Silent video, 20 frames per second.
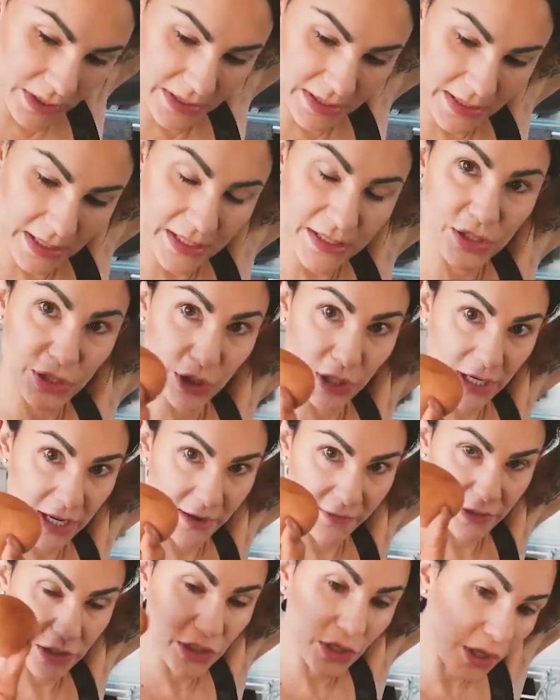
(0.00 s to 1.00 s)
side, so you're gonna
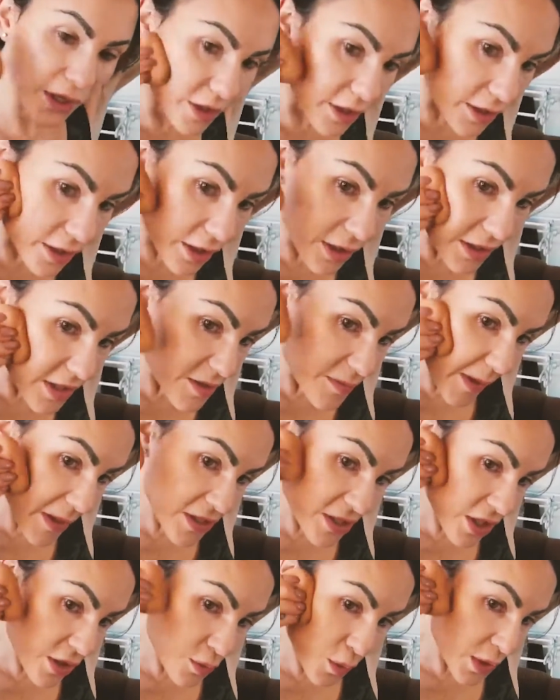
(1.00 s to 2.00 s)
have a darker
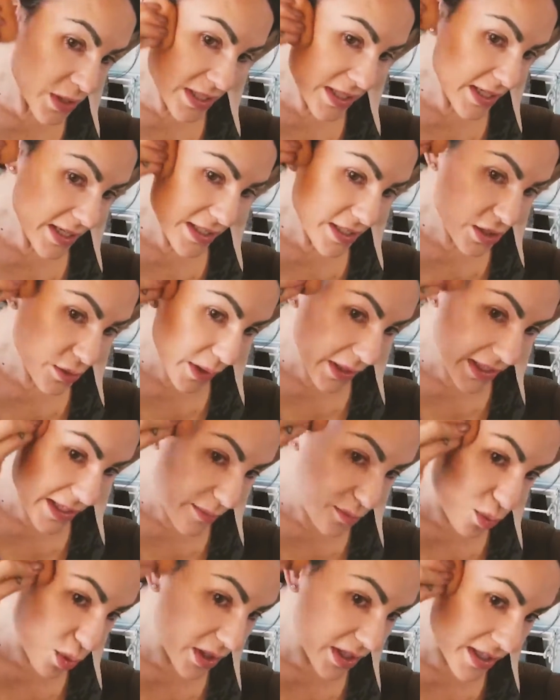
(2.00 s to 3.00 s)
sponge on one side. So I
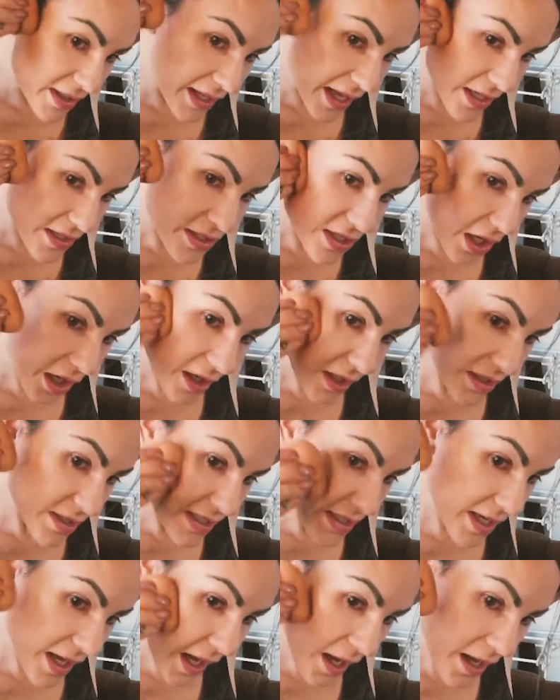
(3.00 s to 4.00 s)
keep working that dark
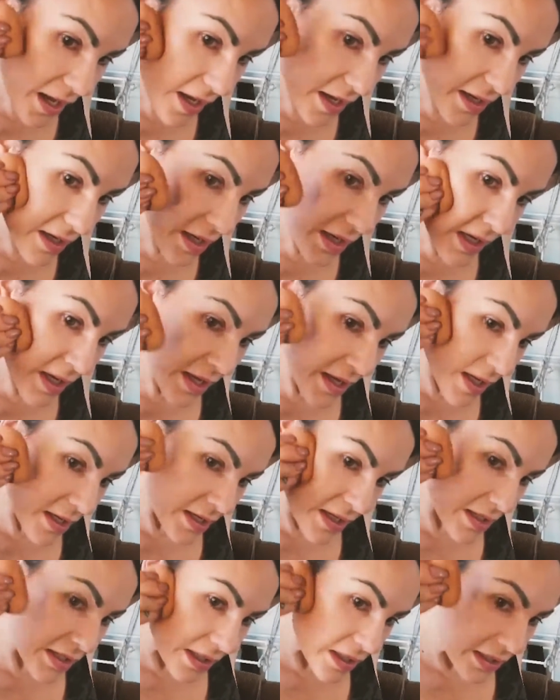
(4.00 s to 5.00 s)
side.
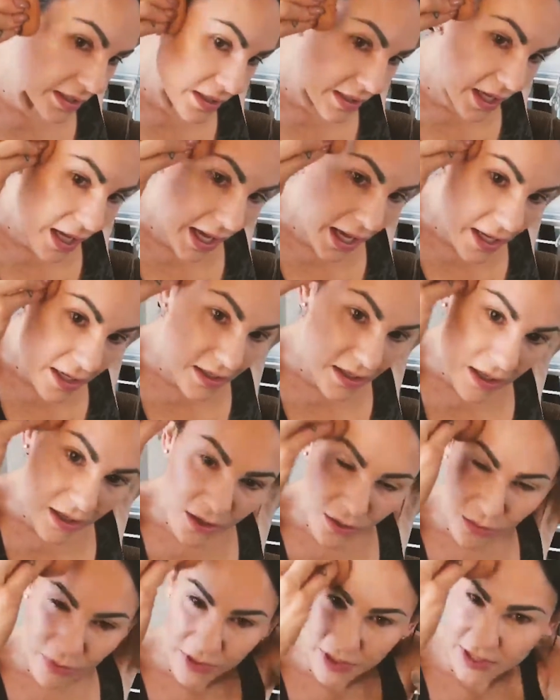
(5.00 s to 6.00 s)
And
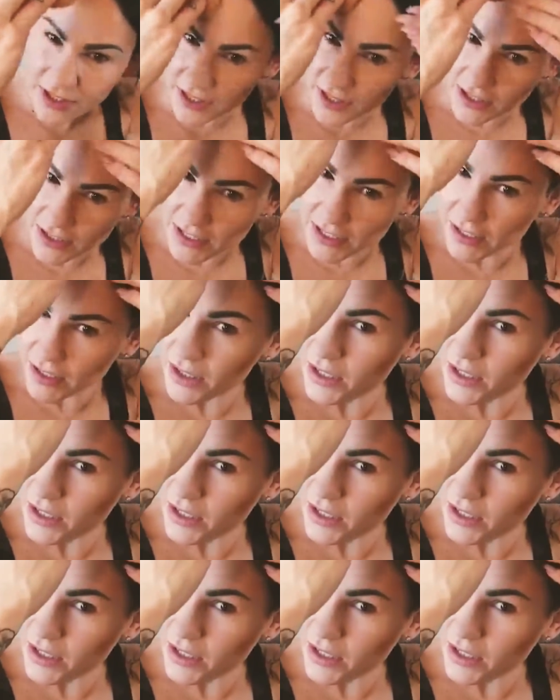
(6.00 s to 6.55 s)
really the deal